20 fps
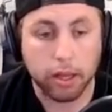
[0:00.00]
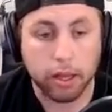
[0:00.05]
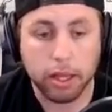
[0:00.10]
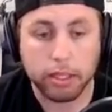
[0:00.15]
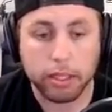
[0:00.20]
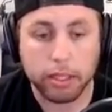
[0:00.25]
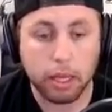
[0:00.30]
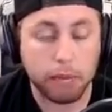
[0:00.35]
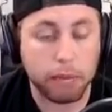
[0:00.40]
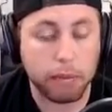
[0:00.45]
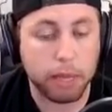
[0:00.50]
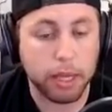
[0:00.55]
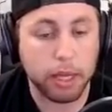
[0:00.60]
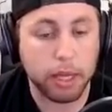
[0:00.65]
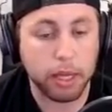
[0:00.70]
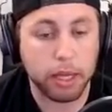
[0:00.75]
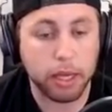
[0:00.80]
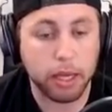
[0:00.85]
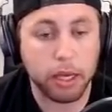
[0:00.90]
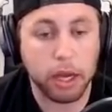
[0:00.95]
it's going to
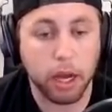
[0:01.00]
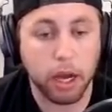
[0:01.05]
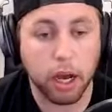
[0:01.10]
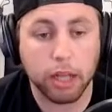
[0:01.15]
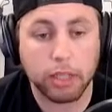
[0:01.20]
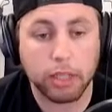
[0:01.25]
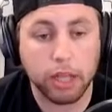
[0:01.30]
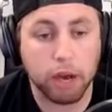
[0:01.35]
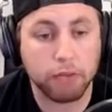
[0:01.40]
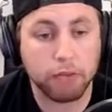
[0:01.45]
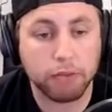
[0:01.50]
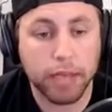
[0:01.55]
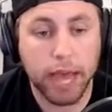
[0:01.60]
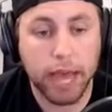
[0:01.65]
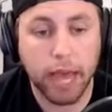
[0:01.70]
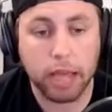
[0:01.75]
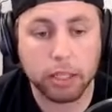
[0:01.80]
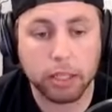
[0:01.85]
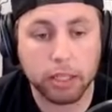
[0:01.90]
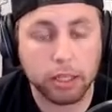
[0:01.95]
be a tough
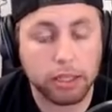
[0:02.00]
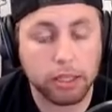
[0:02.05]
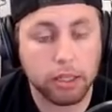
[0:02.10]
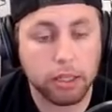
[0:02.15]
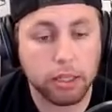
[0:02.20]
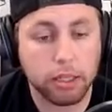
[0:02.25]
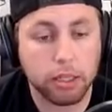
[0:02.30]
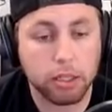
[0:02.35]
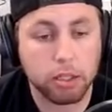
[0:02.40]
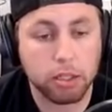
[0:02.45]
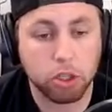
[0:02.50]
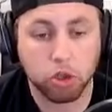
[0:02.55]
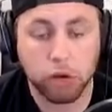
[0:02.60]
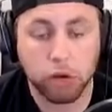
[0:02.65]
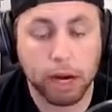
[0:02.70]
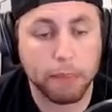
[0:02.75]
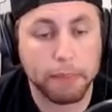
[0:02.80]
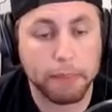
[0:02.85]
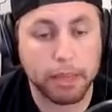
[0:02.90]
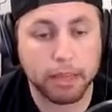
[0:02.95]
task to
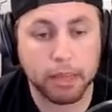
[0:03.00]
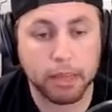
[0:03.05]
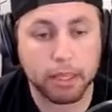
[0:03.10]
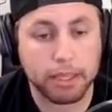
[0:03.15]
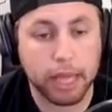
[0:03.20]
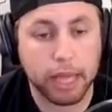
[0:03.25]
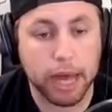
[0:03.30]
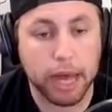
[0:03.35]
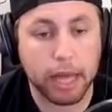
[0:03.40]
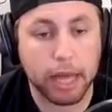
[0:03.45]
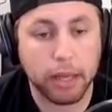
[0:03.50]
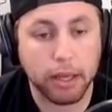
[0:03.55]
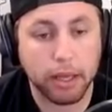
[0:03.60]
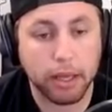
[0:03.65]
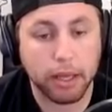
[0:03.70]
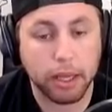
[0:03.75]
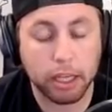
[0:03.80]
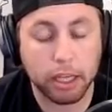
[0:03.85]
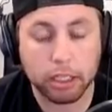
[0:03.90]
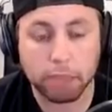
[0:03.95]
try to beat this guy,
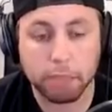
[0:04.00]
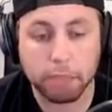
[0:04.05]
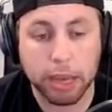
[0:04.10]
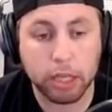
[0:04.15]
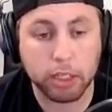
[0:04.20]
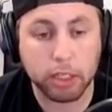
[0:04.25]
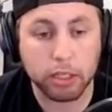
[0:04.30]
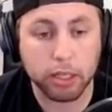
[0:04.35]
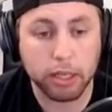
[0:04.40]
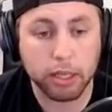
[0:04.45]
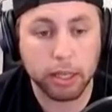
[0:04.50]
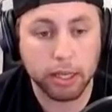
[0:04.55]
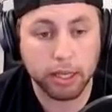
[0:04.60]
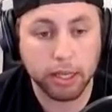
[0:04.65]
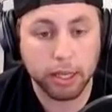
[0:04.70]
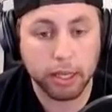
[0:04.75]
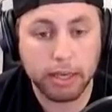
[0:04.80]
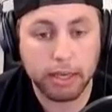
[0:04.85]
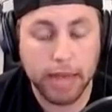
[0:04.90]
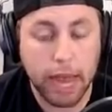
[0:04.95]
especially
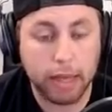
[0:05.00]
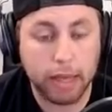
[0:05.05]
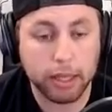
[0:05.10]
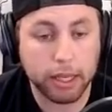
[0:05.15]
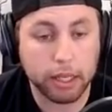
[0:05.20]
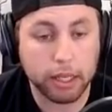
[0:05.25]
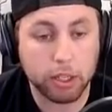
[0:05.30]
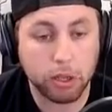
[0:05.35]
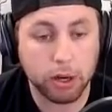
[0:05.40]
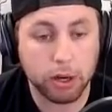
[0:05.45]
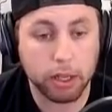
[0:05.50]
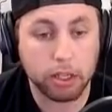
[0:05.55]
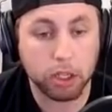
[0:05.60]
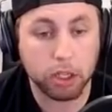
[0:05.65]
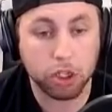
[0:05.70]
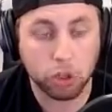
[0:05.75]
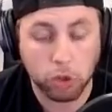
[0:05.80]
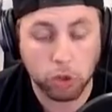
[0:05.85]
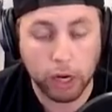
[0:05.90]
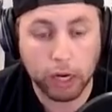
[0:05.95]
now that he's starting
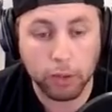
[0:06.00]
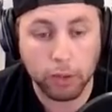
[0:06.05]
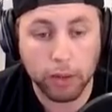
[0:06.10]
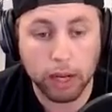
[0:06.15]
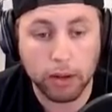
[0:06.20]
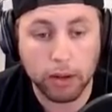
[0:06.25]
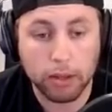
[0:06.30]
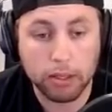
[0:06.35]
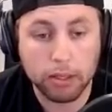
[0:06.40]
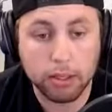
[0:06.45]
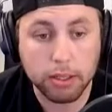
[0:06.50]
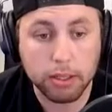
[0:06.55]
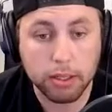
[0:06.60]
to strike well.